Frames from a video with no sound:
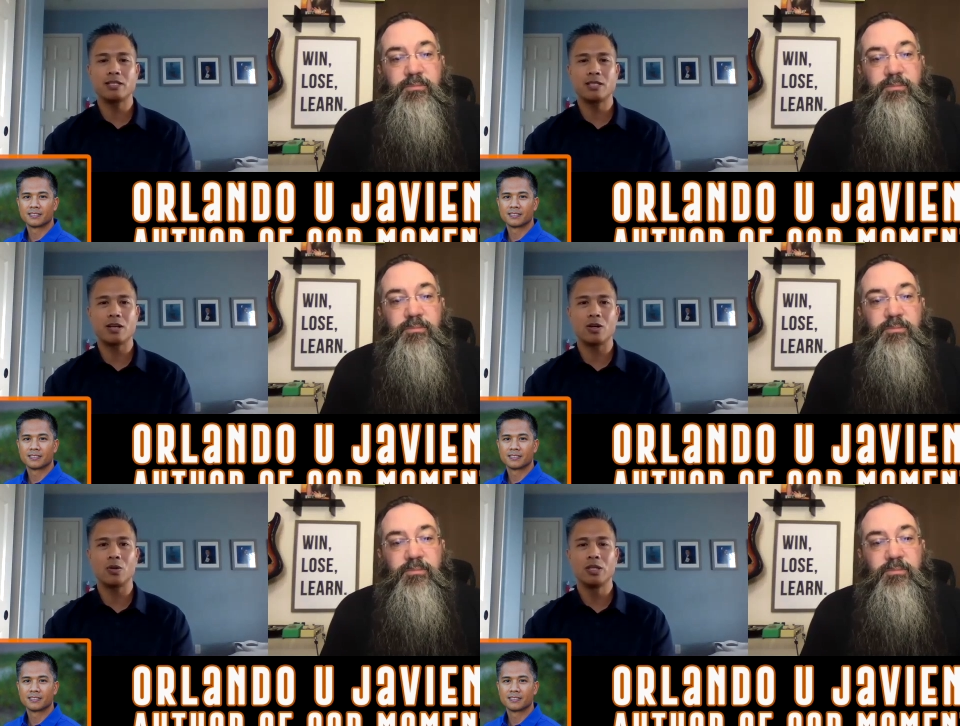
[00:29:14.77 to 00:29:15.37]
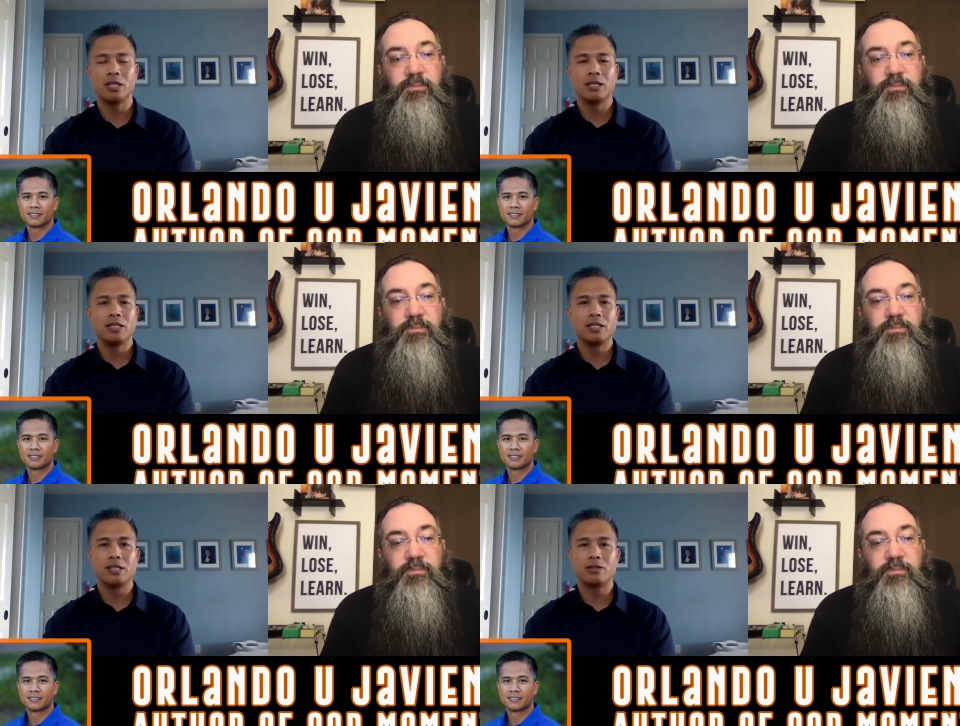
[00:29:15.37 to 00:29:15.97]
Speaker 1: So,
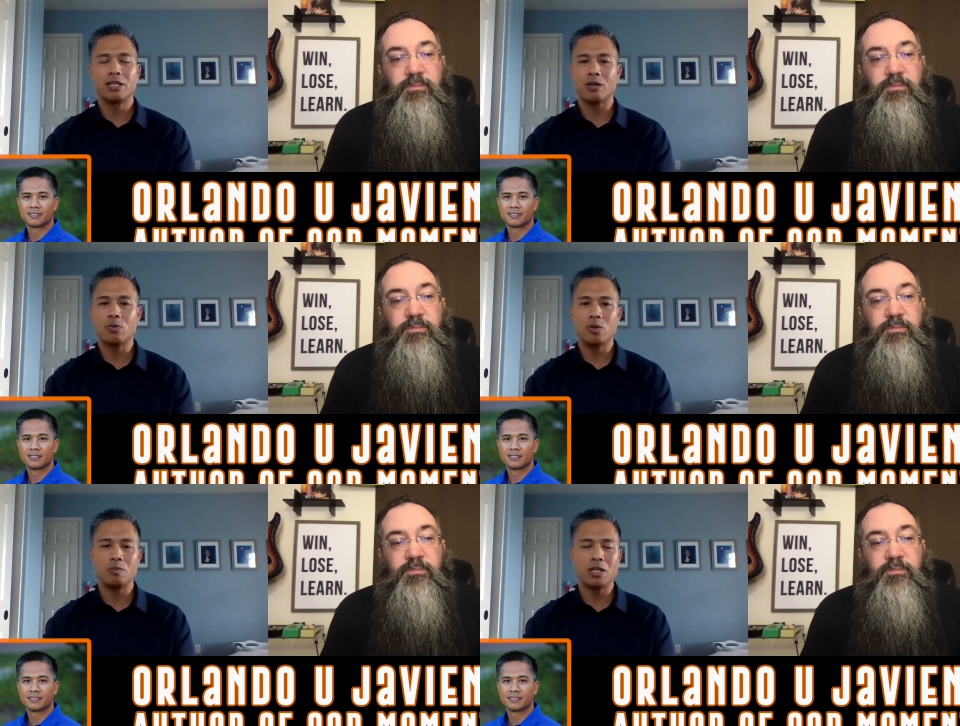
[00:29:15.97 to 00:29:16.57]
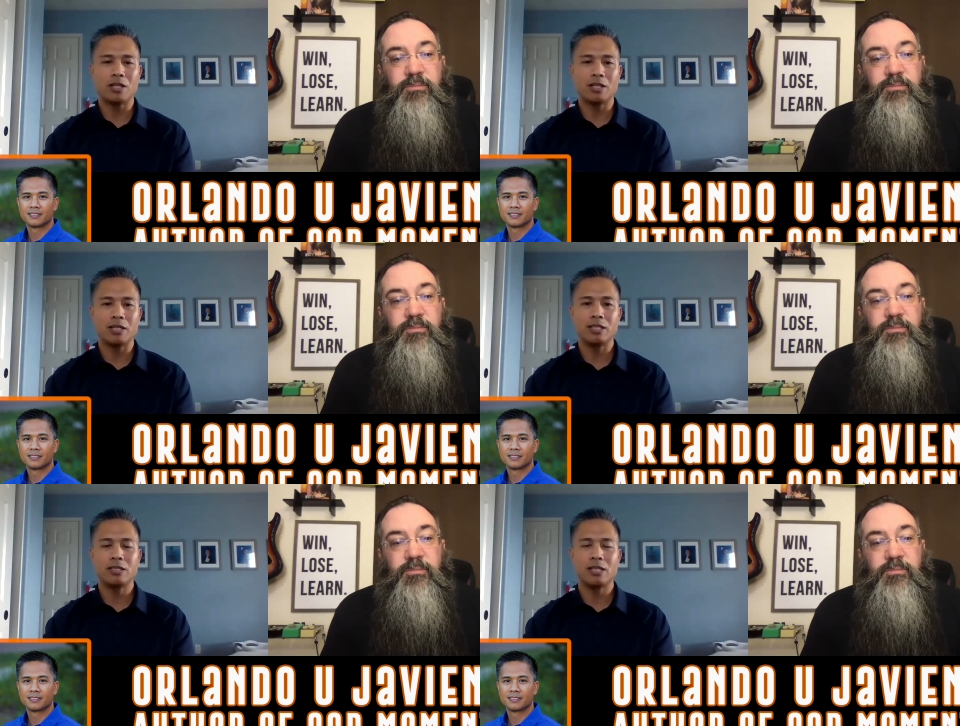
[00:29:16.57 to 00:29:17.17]
you know, connect with me on
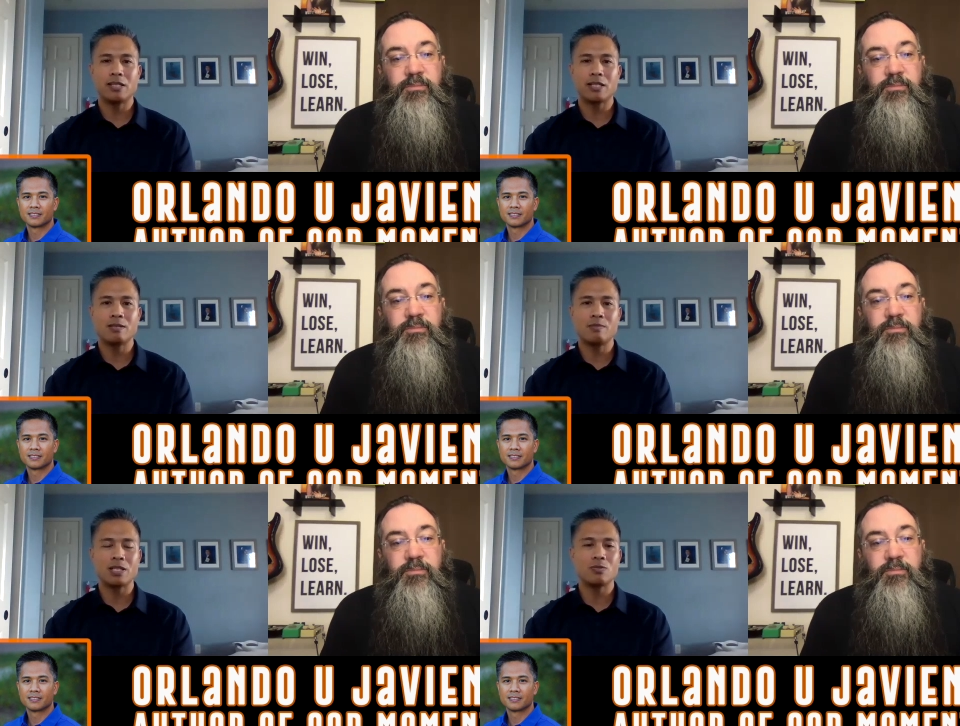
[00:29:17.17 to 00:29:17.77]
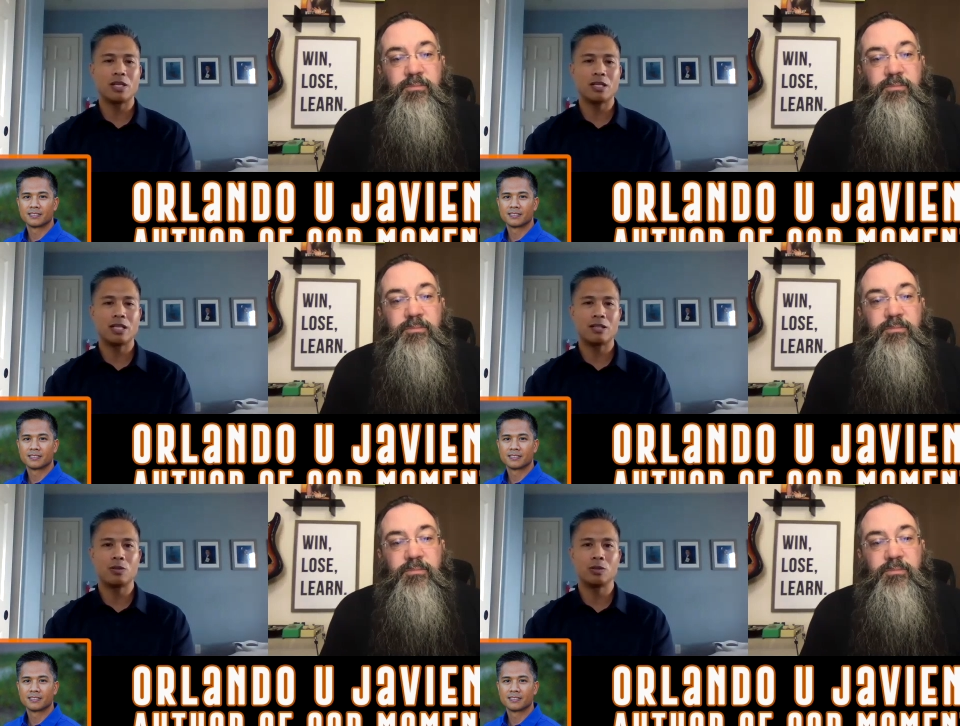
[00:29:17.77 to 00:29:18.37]
LinkedIn. That's the best way to
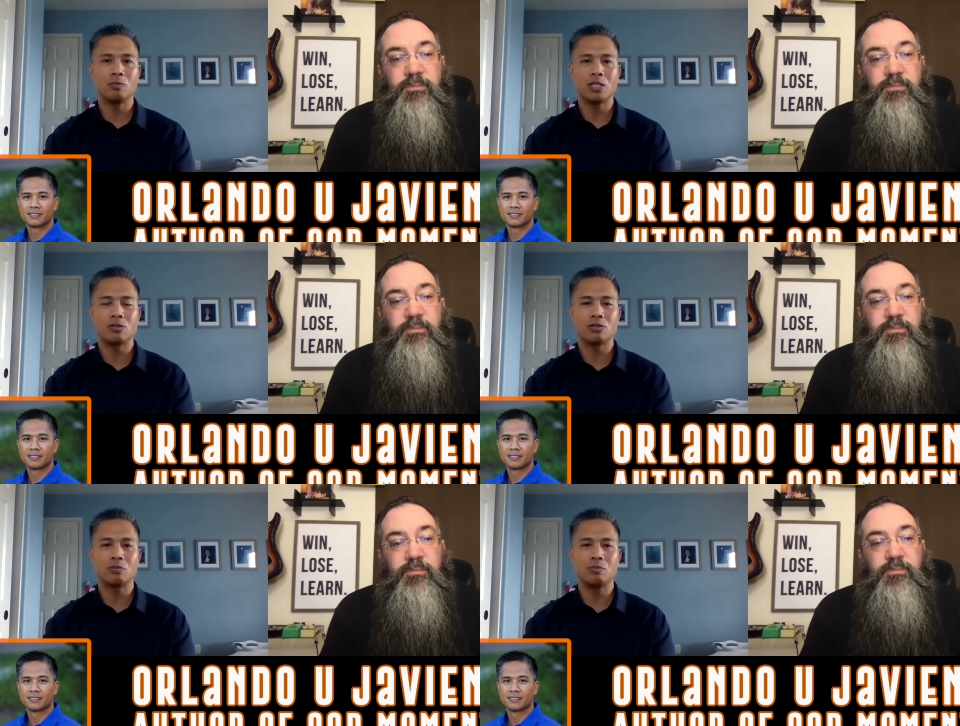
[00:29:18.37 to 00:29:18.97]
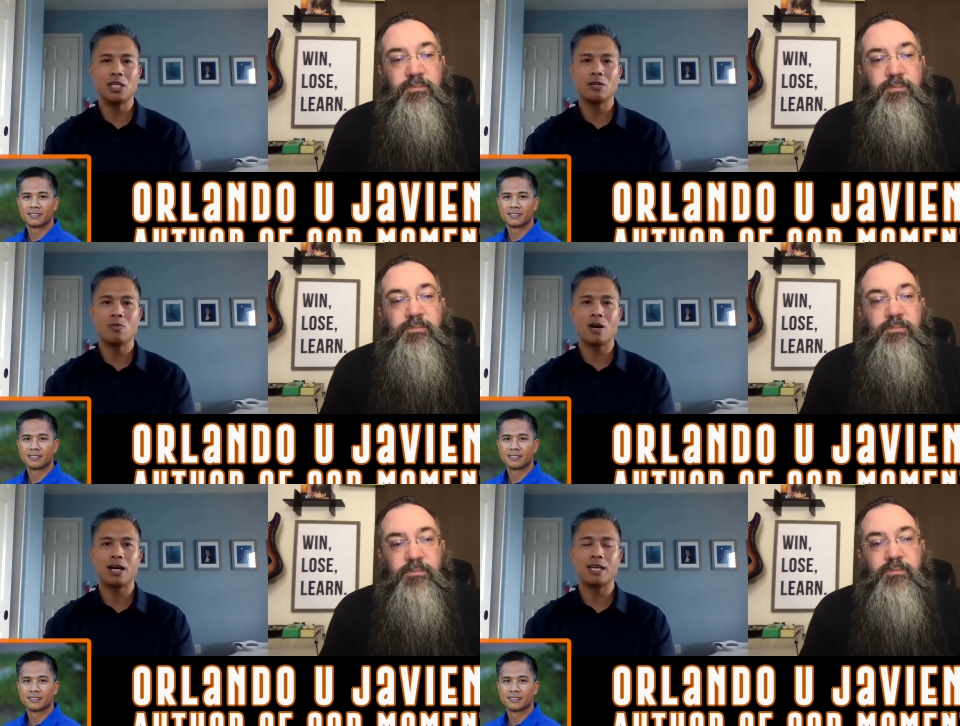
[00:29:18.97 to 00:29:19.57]
get a hold of me social media
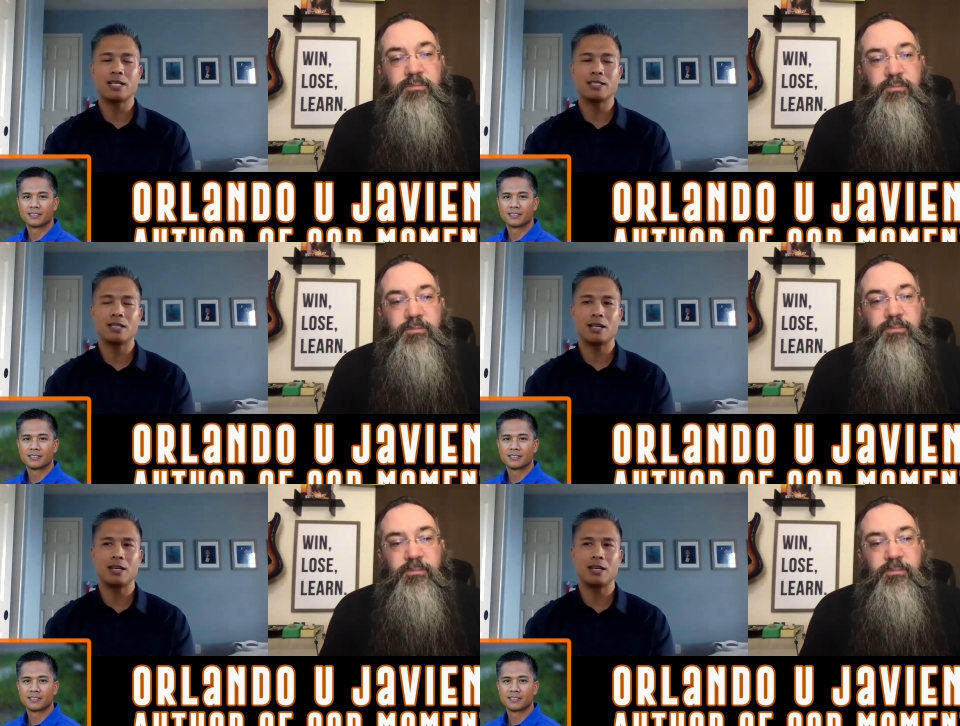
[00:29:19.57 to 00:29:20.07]
wise.